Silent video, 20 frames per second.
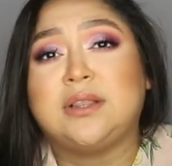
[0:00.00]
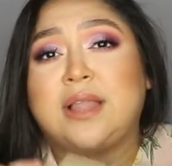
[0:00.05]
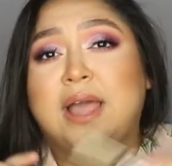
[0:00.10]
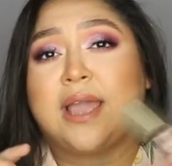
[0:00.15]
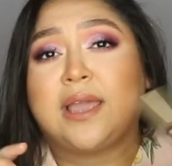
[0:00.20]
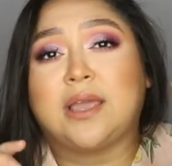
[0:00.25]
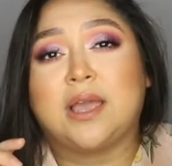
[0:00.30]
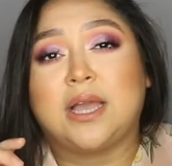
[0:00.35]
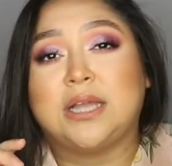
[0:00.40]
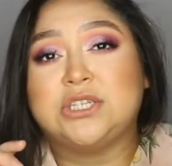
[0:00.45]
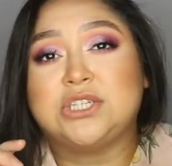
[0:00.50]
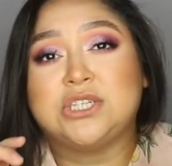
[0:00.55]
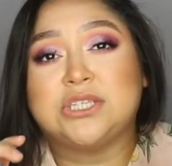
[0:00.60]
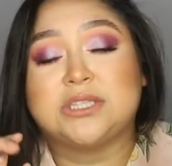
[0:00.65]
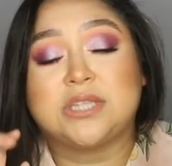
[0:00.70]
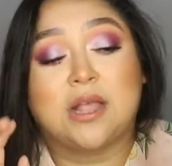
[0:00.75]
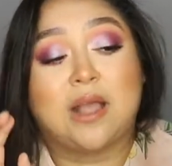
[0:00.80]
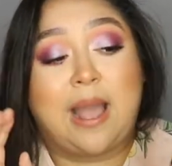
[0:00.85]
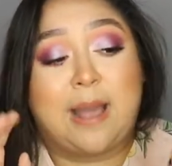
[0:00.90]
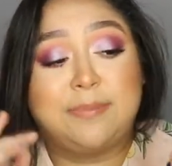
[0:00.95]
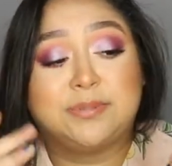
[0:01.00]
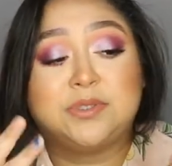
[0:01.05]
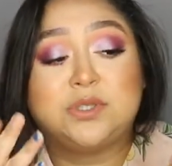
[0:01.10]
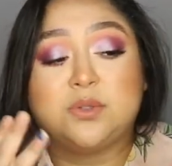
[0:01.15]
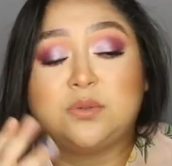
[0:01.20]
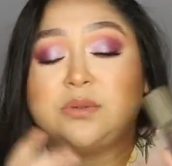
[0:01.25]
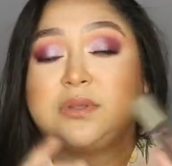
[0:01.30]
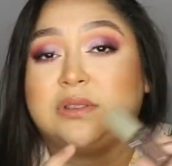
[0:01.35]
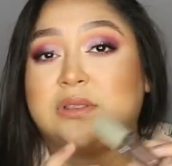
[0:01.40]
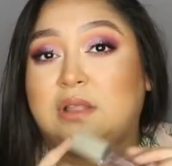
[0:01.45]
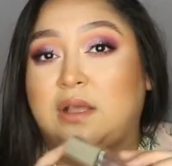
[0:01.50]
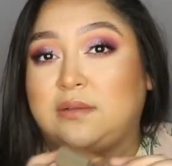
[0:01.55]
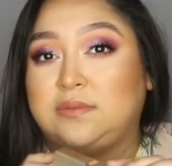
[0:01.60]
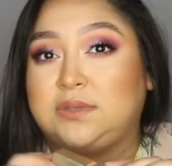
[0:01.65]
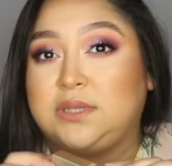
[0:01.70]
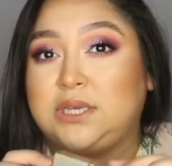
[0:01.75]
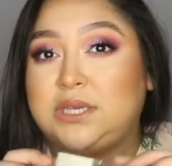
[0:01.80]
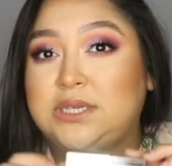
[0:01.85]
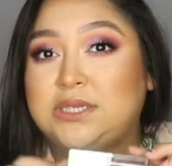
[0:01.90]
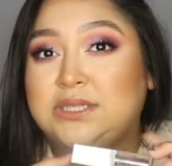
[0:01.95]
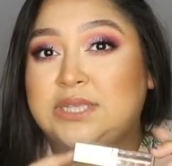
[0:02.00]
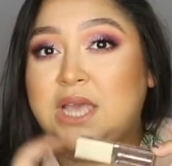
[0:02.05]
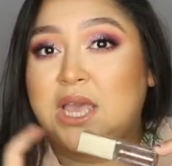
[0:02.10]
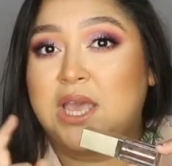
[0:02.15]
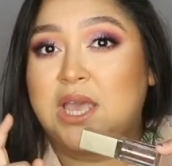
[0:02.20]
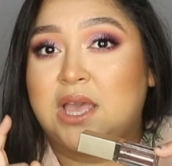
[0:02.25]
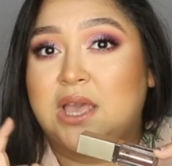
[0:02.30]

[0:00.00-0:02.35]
Like, I just absolutely love these.